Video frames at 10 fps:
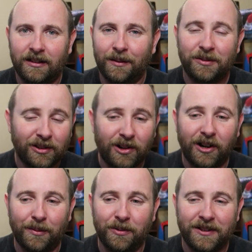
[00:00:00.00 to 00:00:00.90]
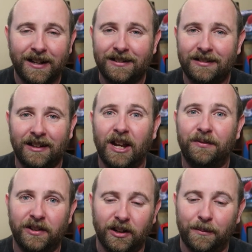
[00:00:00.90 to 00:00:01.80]
I'm sorry, but that's
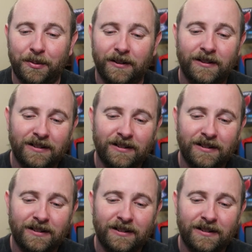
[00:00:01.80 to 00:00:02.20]
effed up.